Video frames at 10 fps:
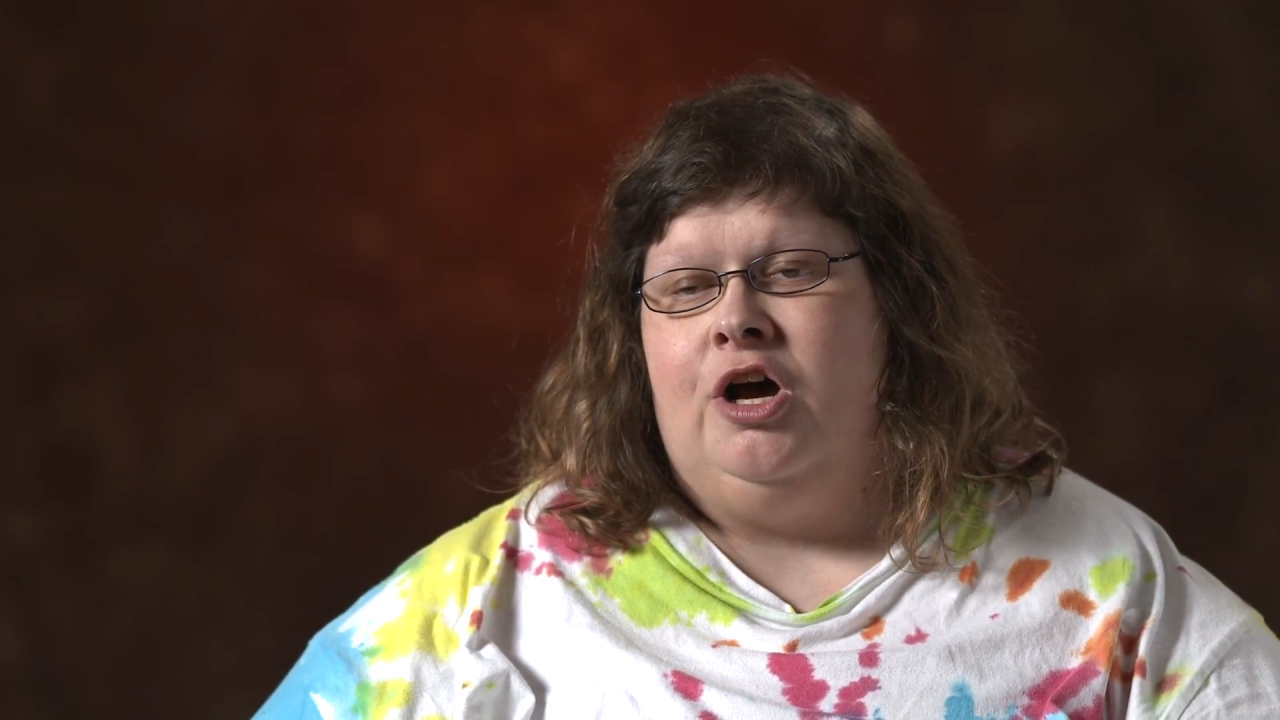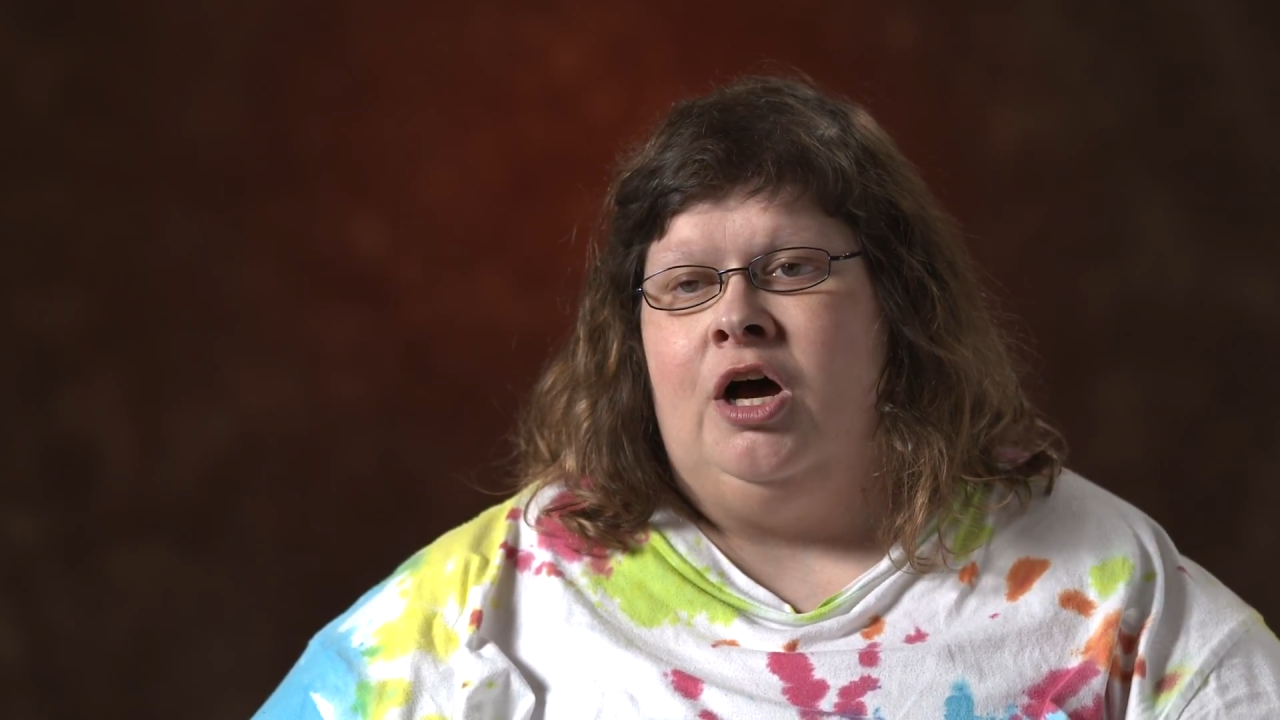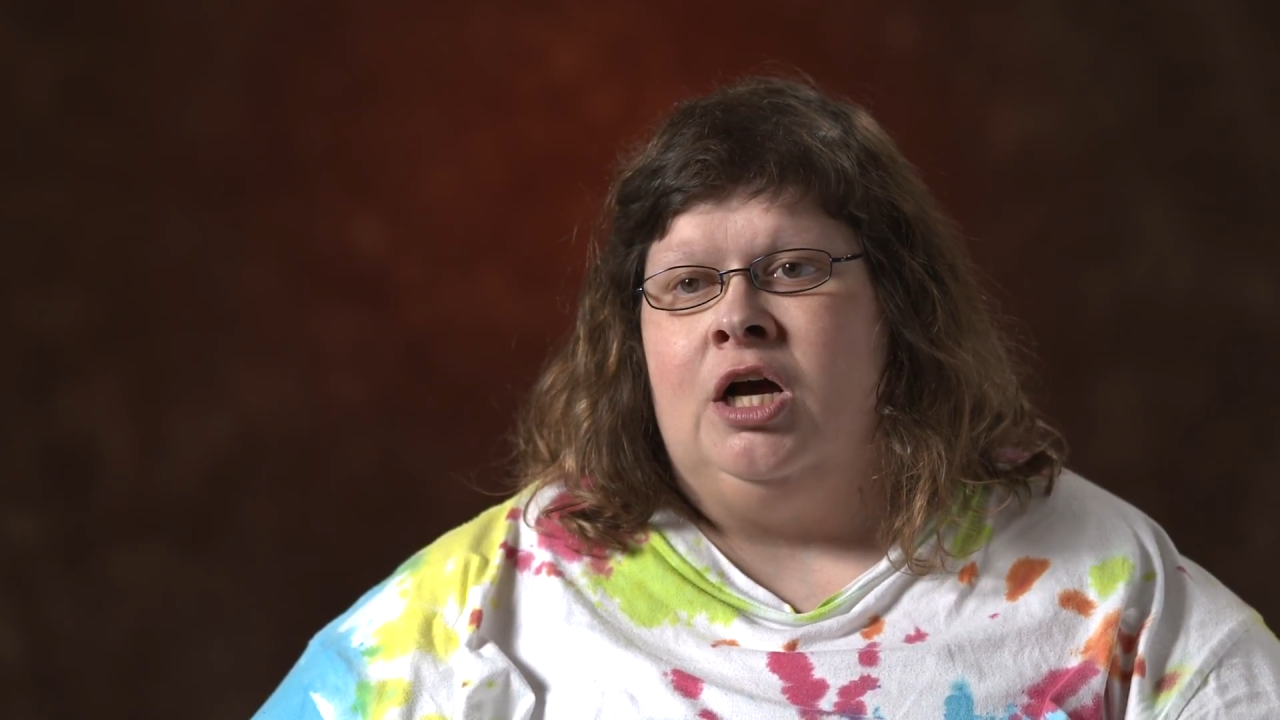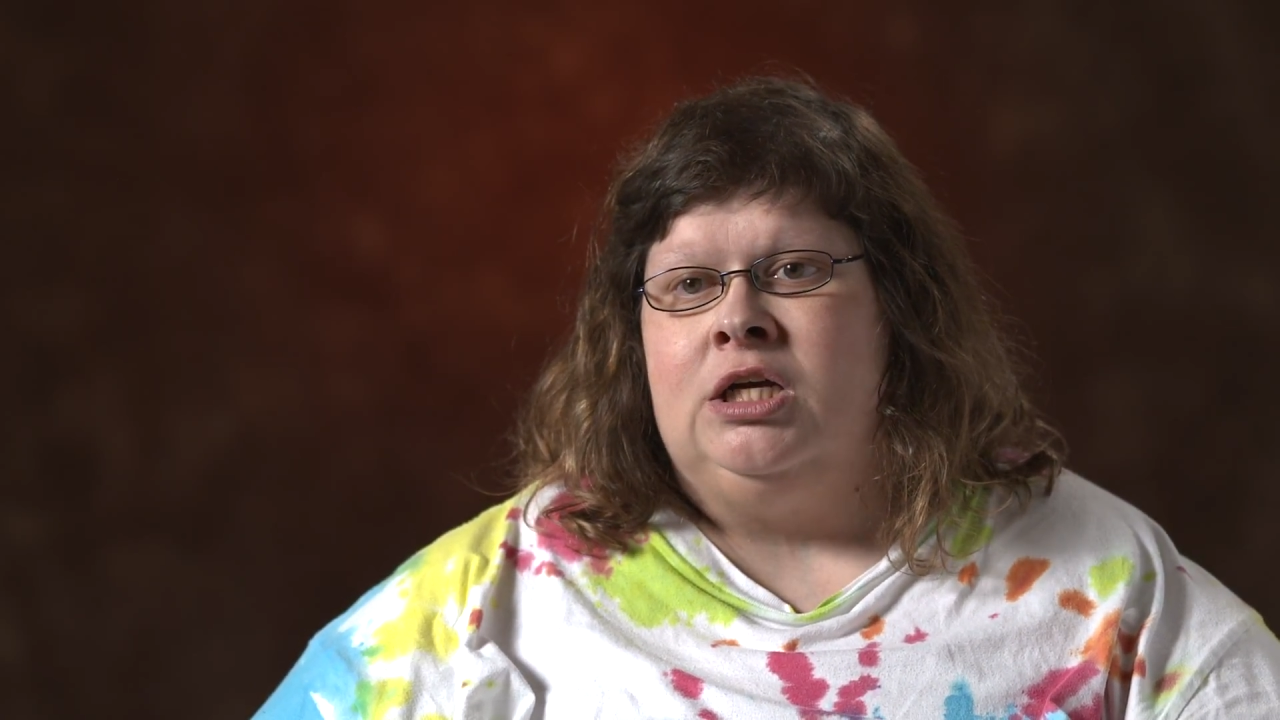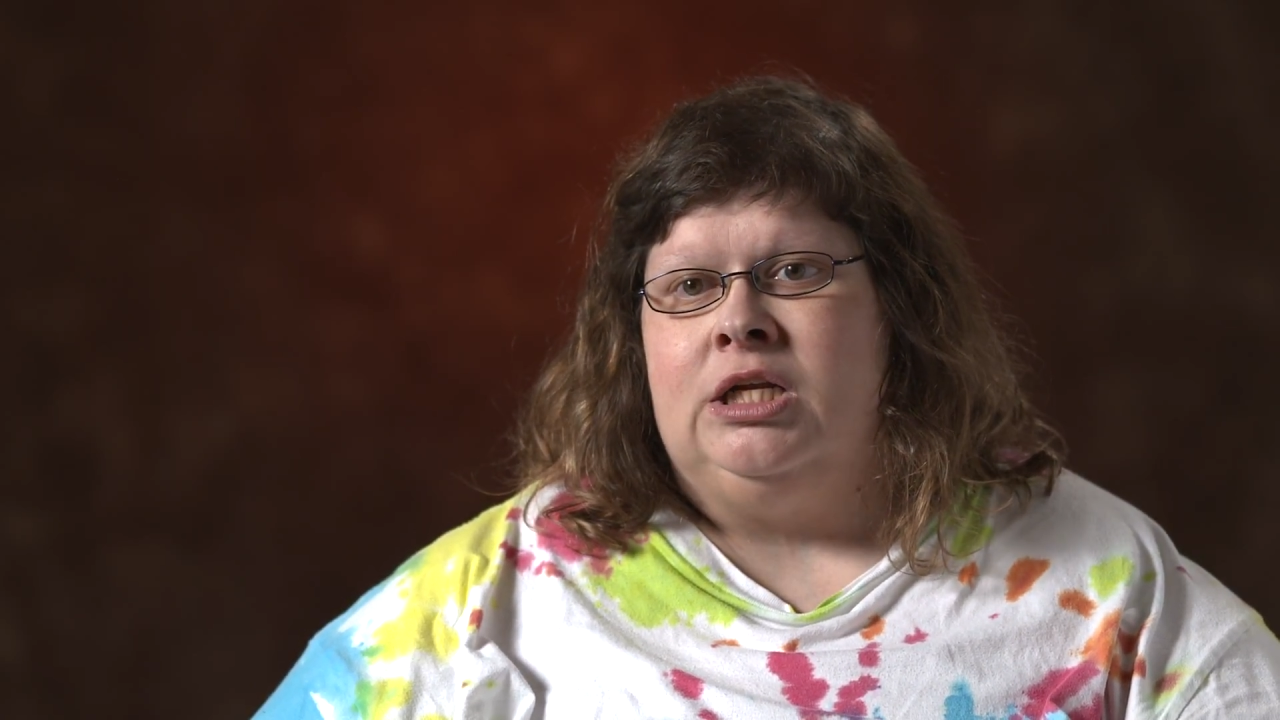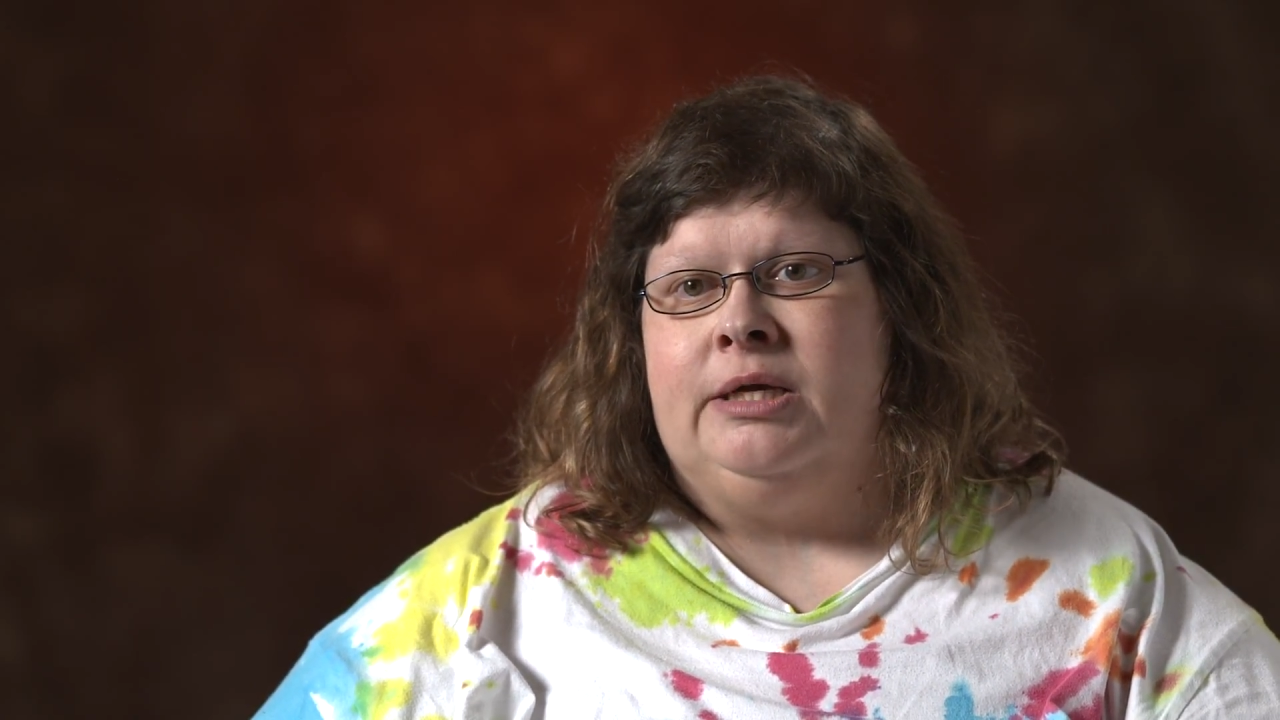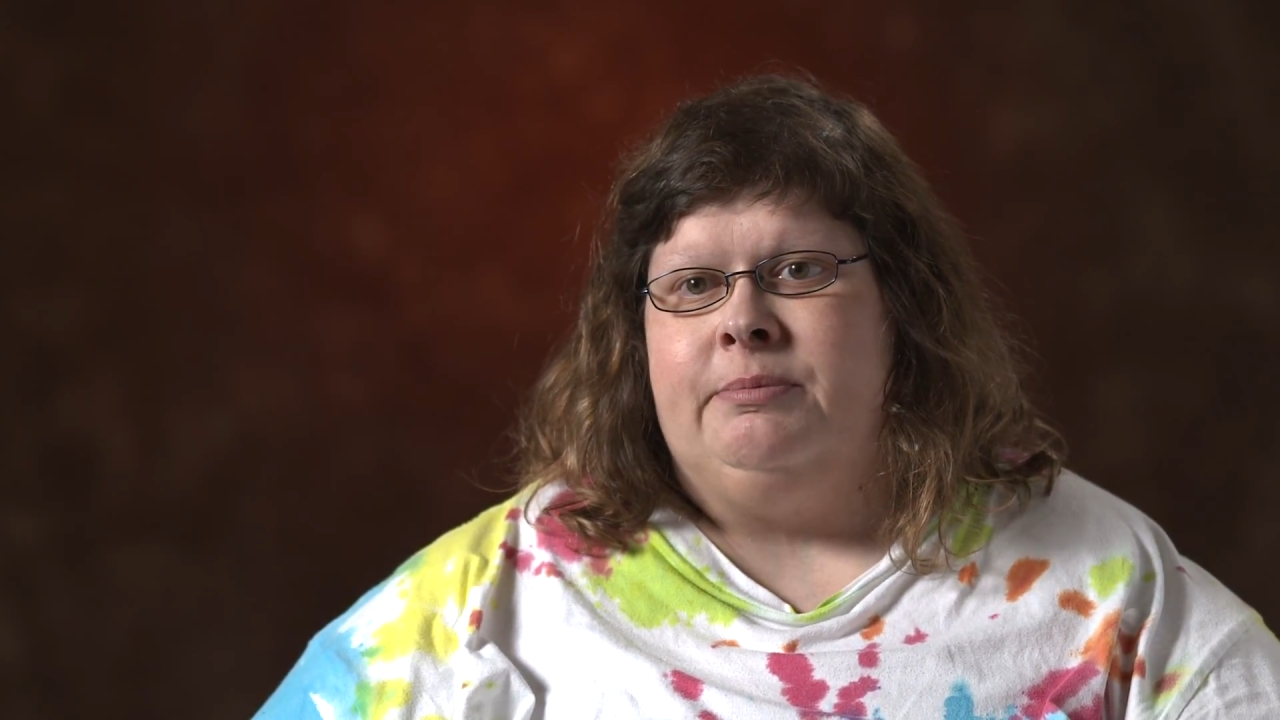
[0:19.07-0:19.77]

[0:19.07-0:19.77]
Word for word: ugly